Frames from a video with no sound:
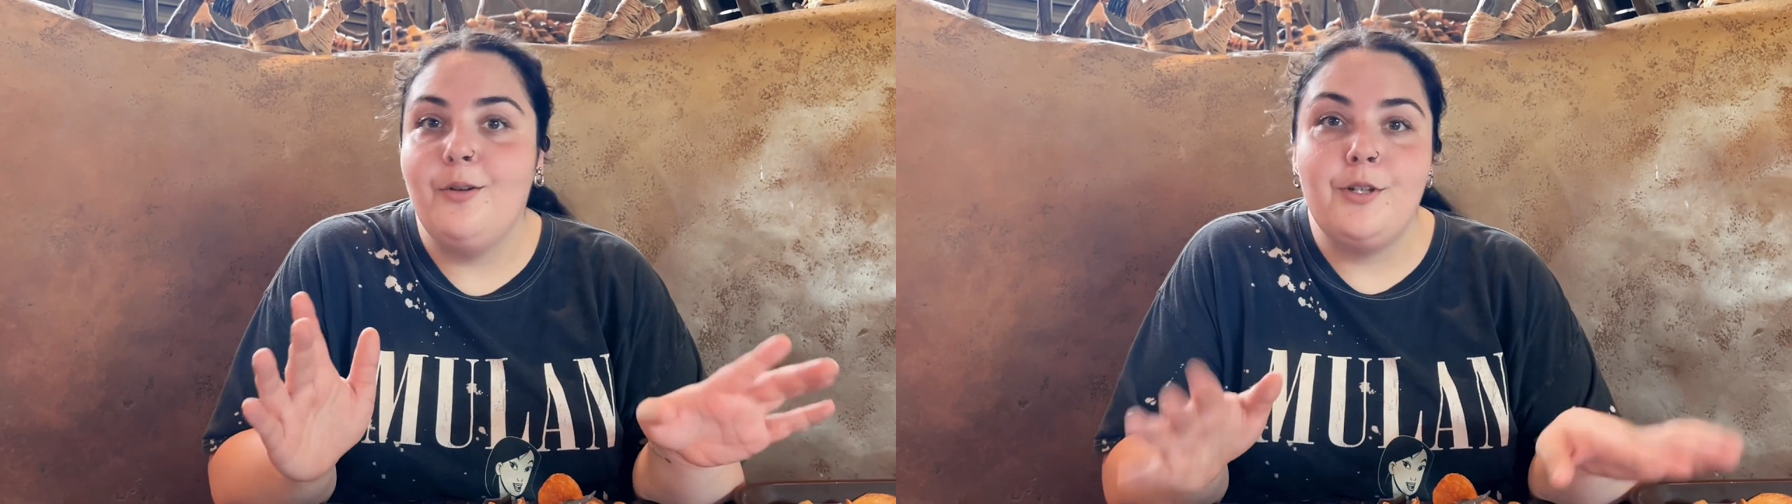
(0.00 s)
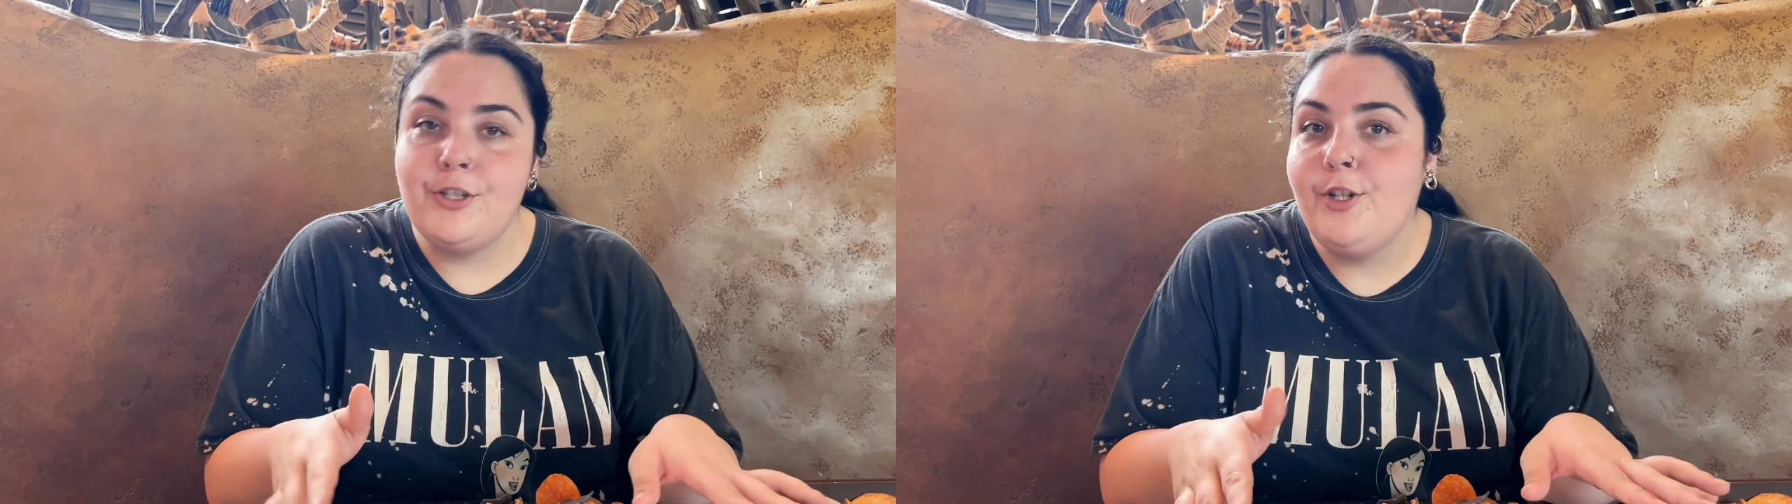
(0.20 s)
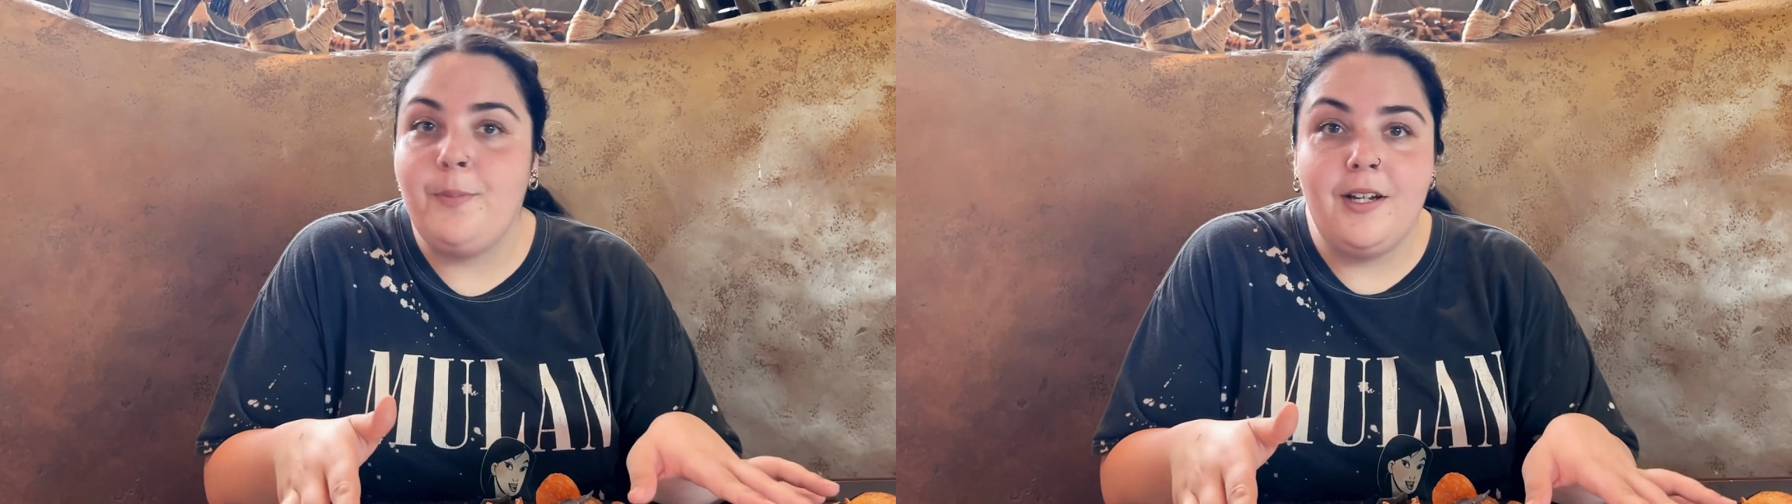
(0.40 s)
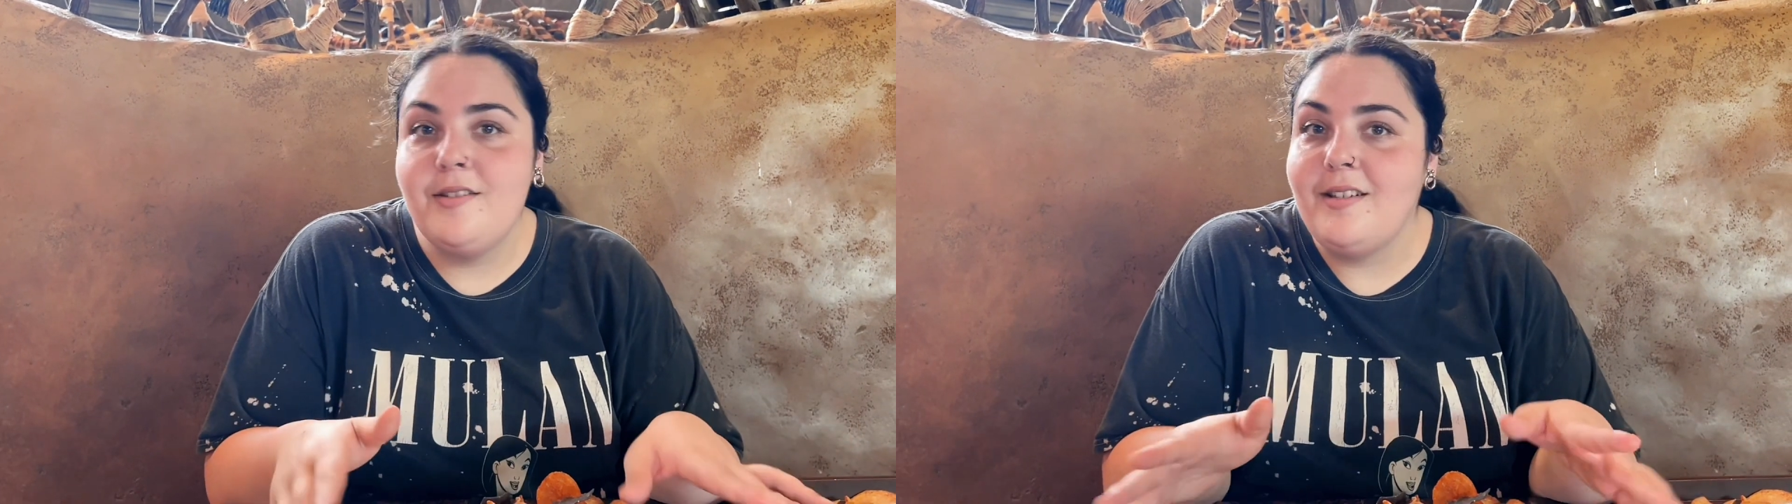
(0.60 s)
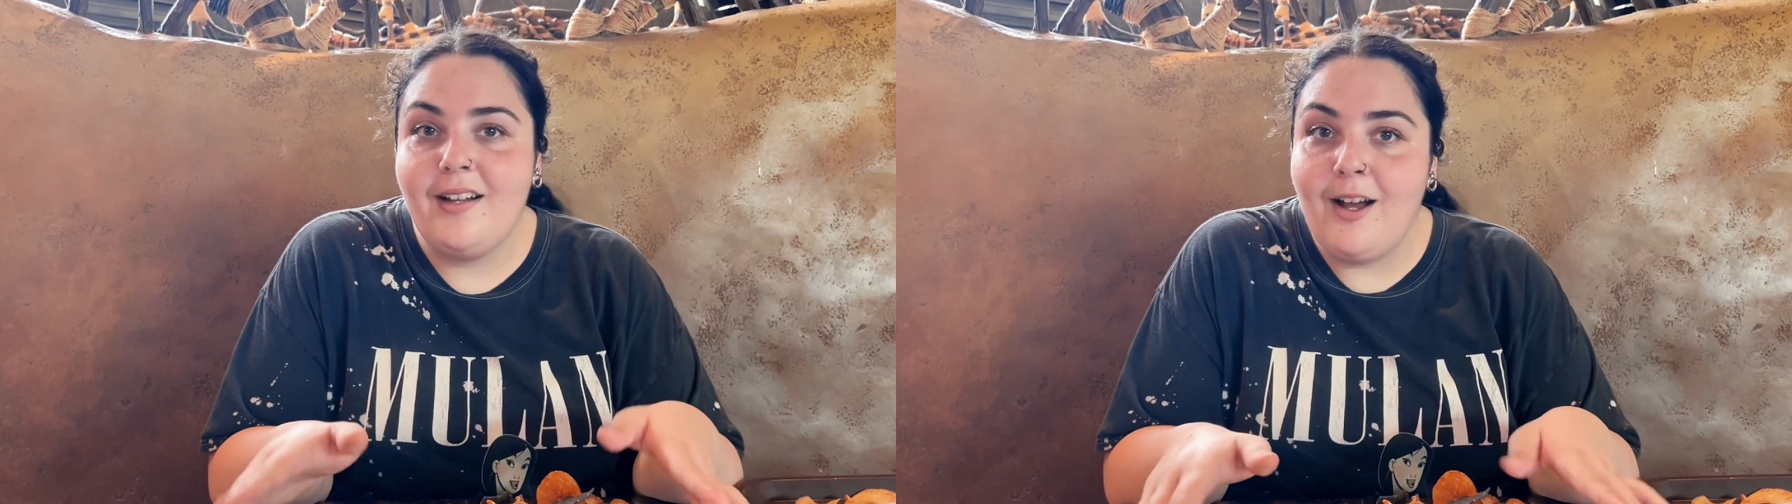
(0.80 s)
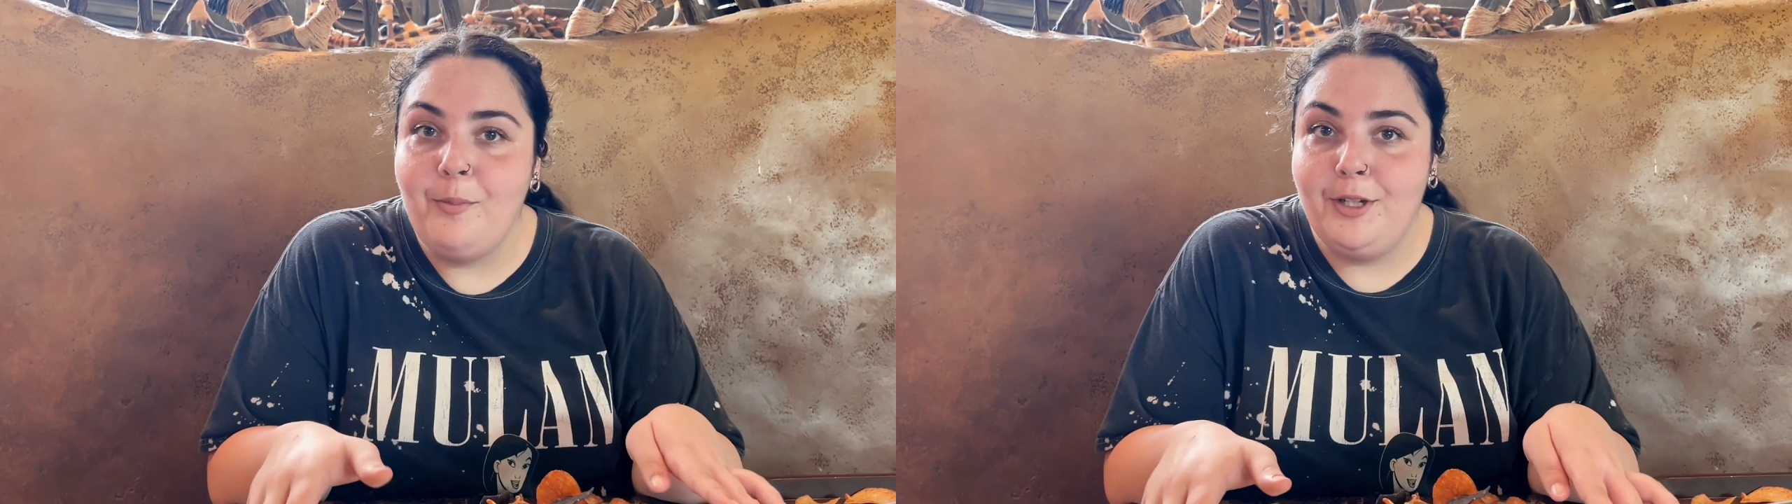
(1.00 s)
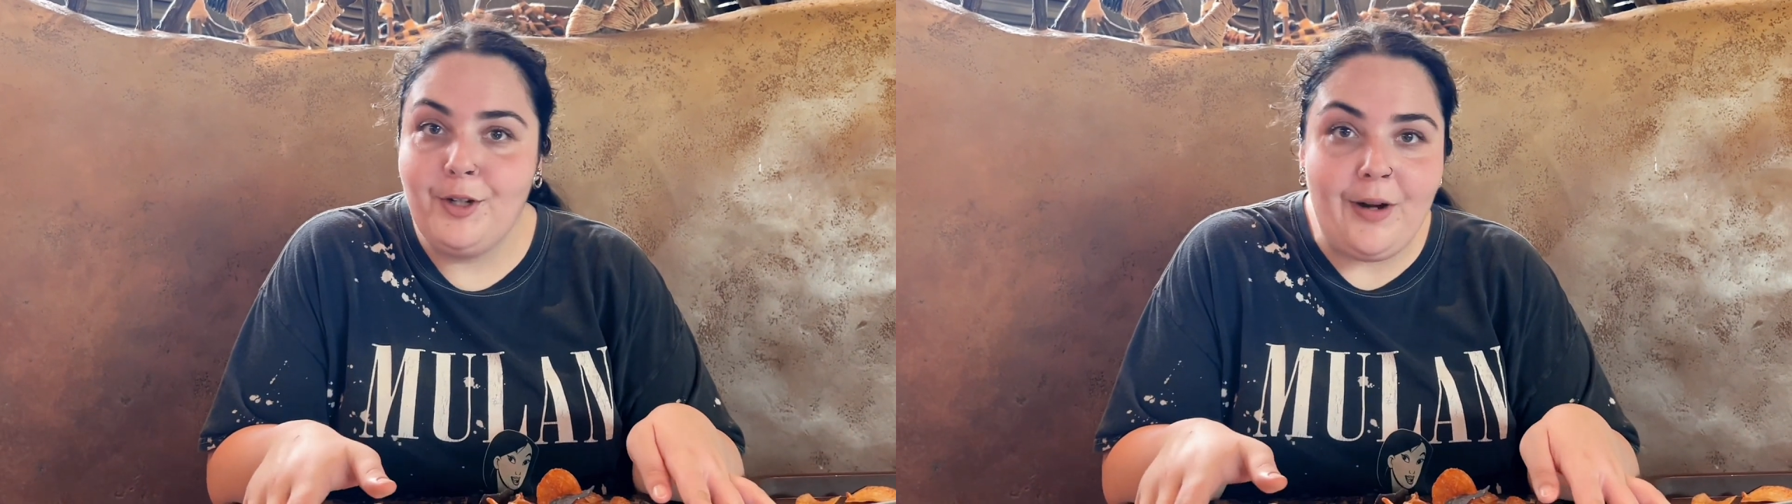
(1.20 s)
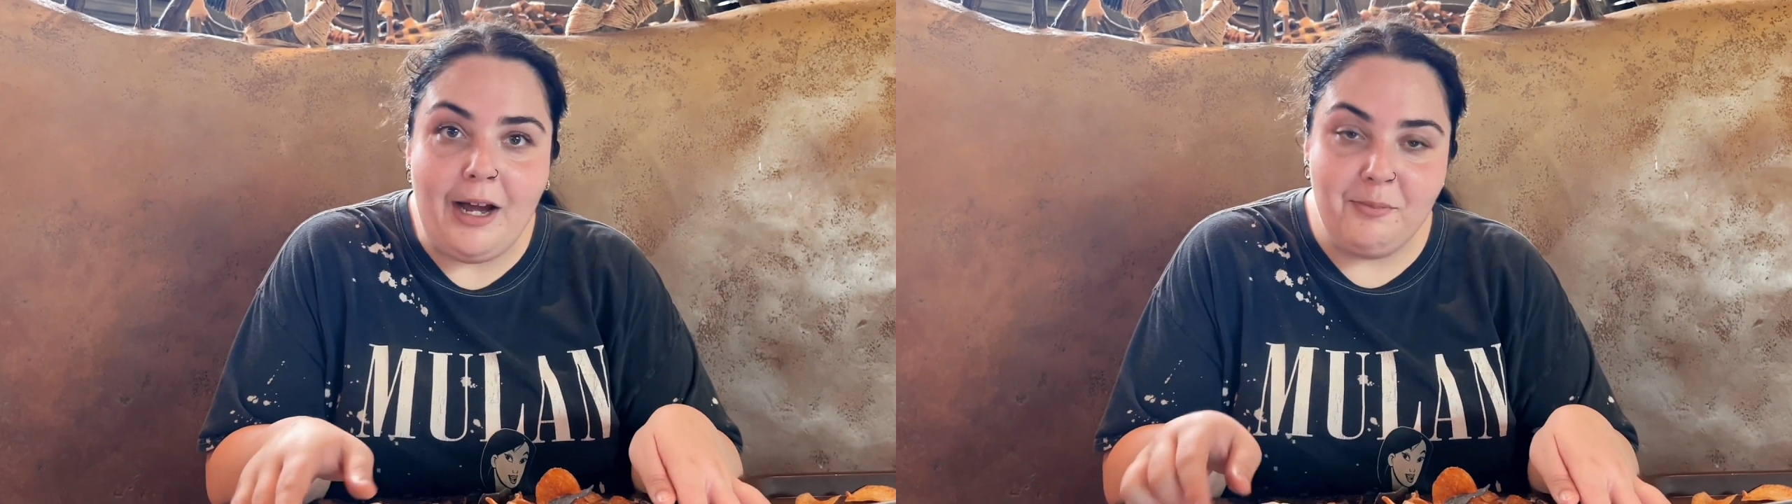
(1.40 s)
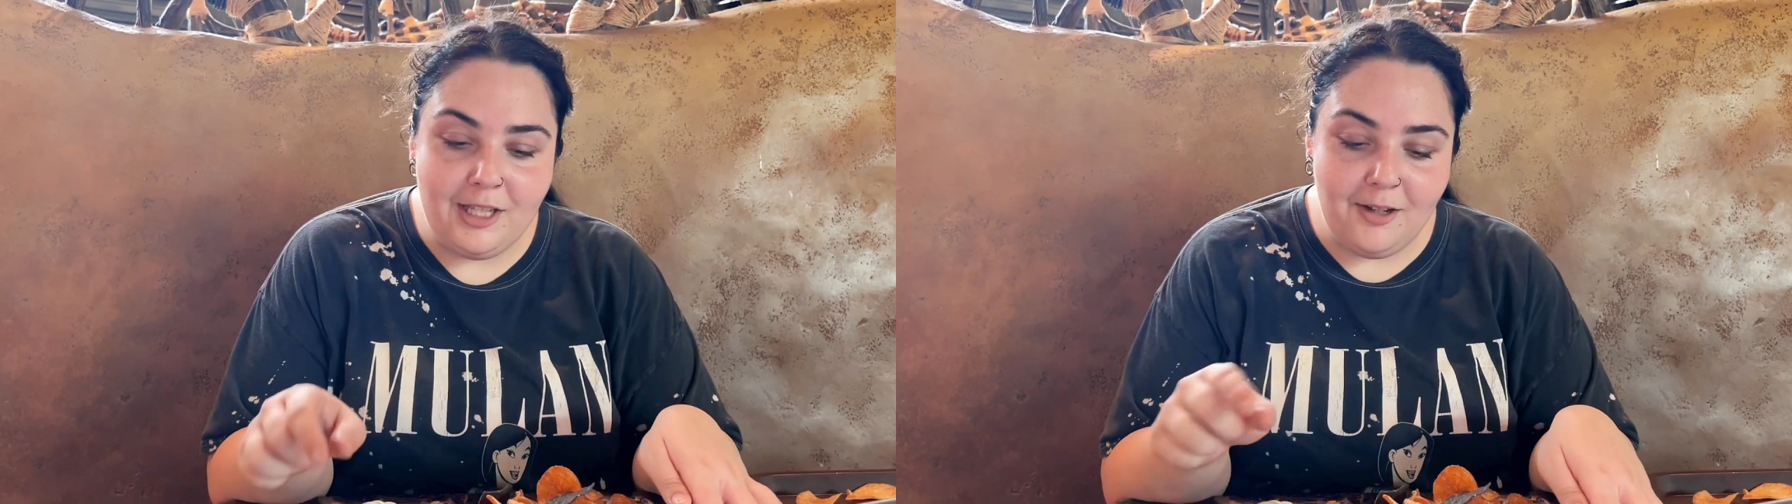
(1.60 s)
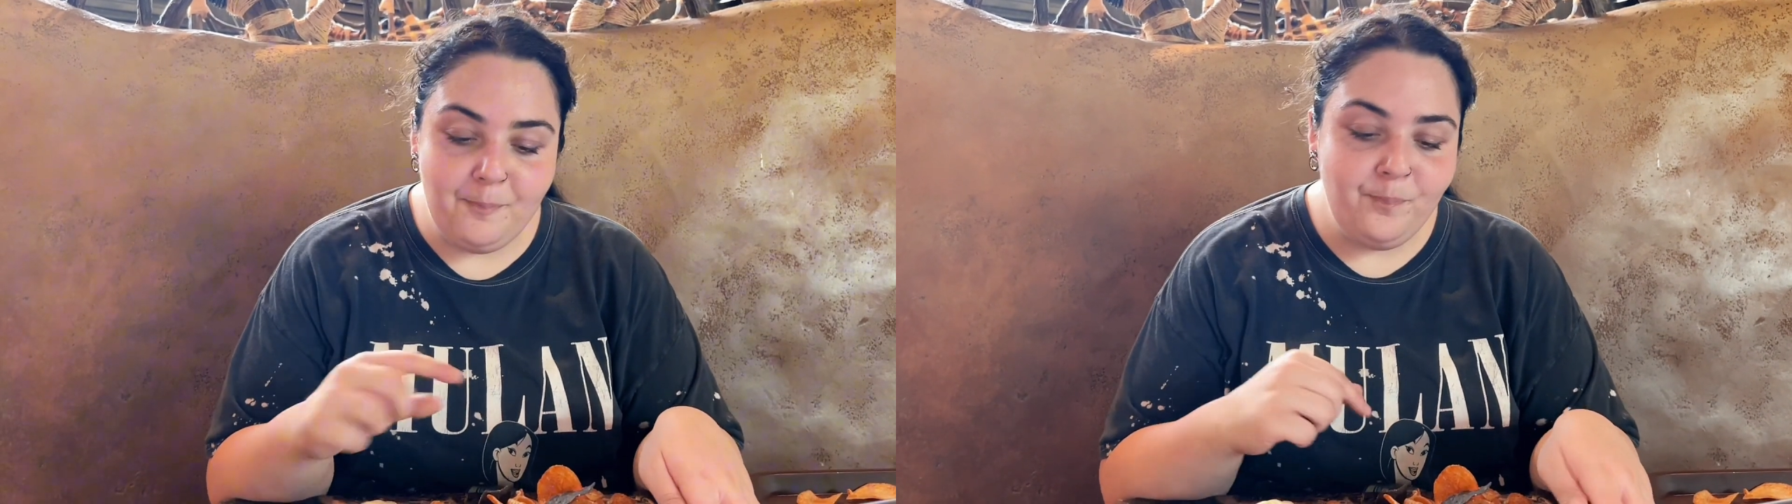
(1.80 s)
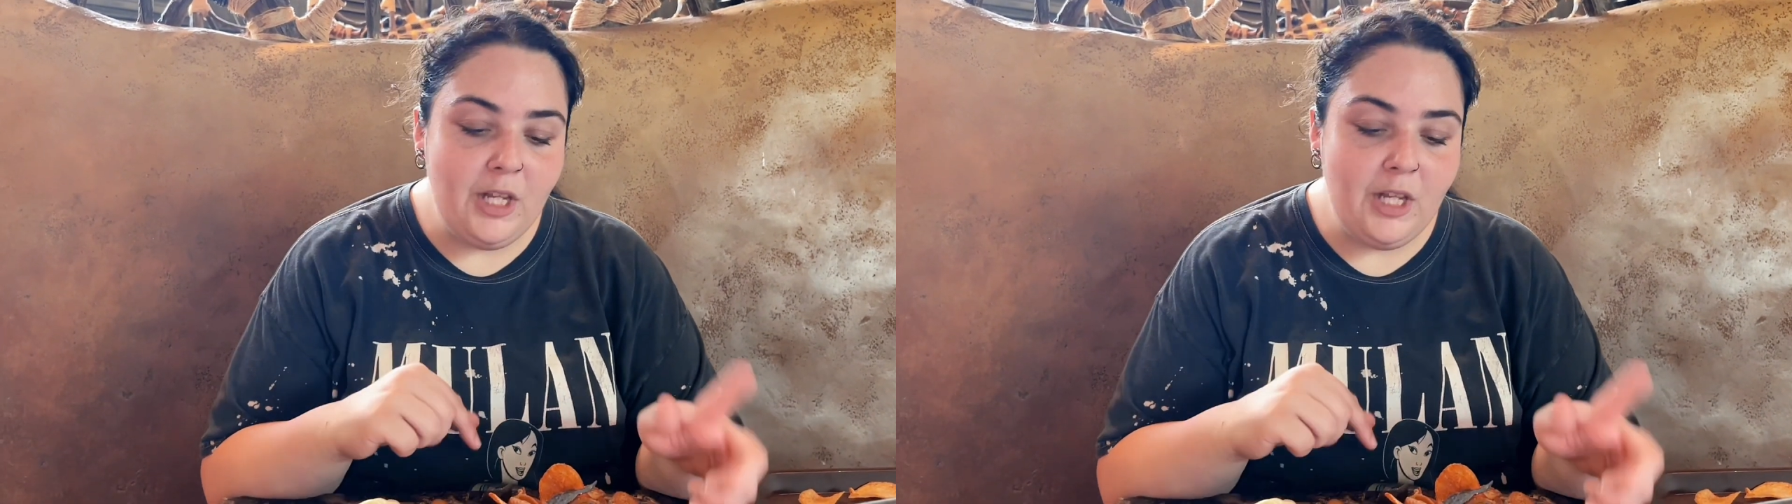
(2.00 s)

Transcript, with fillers: It was super easy to come in and grab them.